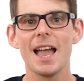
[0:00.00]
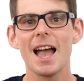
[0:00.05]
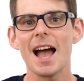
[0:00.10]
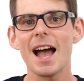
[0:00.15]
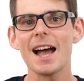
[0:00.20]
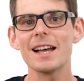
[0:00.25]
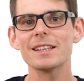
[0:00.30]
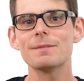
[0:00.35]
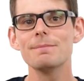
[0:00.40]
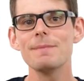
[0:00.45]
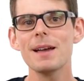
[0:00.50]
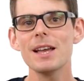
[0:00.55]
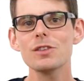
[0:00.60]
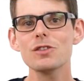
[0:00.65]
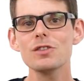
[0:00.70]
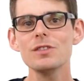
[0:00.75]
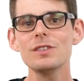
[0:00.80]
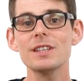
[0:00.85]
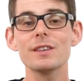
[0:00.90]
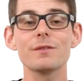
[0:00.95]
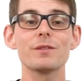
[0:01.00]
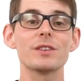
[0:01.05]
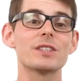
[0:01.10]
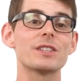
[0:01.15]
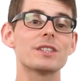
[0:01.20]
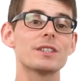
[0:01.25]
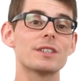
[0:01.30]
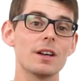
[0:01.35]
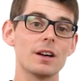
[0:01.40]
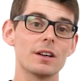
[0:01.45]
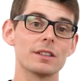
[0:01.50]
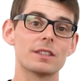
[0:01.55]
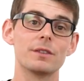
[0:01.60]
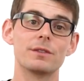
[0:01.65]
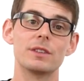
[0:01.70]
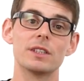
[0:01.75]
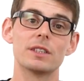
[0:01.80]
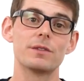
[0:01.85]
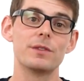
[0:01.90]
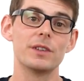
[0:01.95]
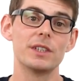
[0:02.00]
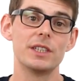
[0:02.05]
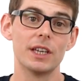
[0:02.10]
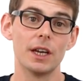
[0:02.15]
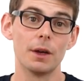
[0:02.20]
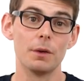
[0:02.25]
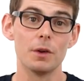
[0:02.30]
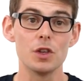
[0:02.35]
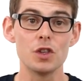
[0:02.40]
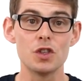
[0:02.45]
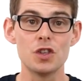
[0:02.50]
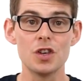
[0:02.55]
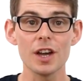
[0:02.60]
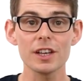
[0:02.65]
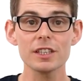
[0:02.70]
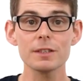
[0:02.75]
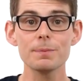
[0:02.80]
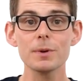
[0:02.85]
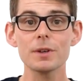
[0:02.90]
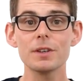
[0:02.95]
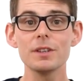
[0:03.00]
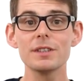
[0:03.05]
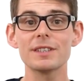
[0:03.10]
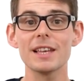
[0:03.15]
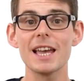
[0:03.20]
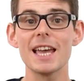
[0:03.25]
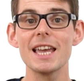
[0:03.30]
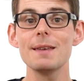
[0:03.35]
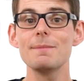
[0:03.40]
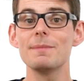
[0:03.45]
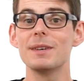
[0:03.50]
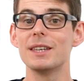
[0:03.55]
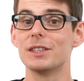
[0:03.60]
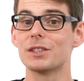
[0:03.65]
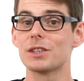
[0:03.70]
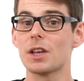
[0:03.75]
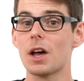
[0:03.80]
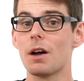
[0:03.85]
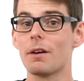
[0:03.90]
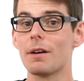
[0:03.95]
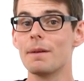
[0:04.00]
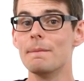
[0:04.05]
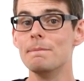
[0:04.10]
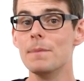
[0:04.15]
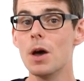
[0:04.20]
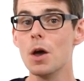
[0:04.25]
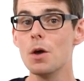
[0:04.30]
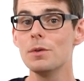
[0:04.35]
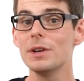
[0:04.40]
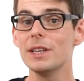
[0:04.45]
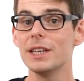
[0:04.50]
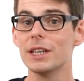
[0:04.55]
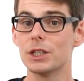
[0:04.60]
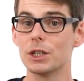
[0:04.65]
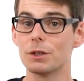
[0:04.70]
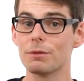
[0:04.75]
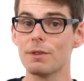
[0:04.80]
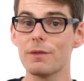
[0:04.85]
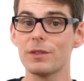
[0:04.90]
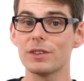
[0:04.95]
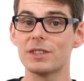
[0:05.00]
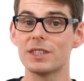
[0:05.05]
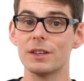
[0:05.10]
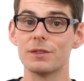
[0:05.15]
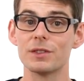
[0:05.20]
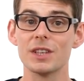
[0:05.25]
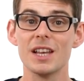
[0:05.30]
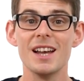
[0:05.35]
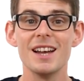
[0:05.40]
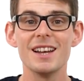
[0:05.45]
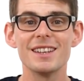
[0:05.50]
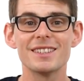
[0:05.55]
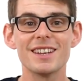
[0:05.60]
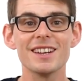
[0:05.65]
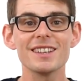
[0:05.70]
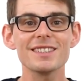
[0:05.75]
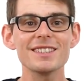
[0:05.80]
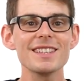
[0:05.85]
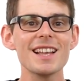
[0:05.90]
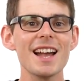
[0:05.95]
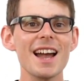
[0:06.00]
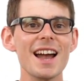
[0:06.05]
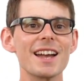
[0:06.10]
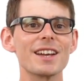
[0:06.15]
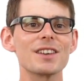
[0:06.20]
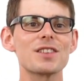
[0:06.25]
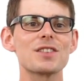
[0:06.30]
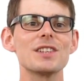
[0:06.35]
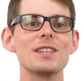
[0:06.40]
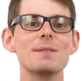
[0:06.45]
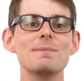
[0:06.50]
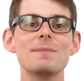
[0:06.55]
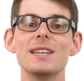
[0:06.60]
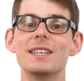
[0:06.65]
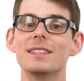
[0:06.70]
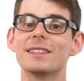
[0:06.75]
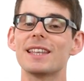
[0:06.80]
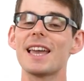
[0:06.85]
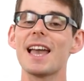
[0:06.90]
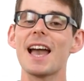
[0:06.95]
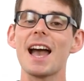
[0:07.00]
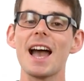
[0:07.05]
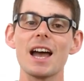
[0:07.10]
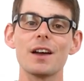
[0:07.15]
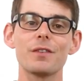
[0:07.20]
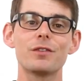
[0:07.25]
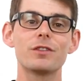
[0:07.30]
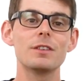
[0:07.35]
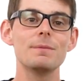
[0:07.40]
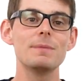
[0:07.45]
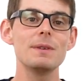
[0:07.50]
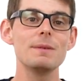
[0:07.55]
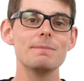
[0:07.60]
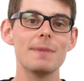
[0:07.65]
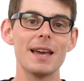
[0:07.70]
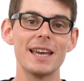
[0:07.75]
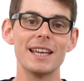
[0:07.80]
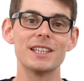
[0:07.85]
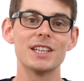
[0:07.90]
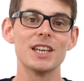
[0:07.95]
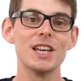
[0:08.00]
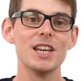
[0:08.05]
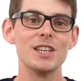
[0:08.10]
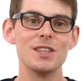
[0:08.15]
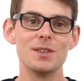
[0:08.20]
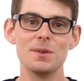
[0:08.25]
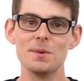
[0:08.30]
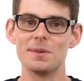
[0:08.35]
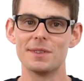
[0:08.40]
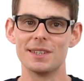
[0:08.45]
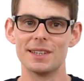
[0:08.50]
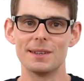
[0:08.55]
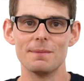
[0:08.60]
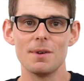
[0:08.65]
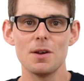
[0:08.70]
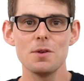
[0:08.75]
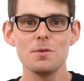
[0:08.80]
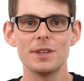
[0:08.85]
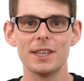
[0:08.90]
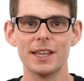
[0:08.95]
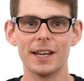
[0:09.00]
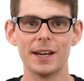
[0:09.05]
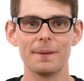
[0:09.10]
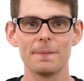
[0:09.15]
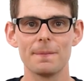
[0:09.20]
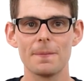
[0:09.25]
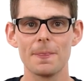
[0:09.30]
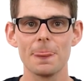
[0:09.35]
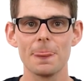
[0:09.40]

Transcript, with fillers: As mentioned at the start of this video, just because amines are ammonia derivatives doesn't actually mean they have to be made using ammonia.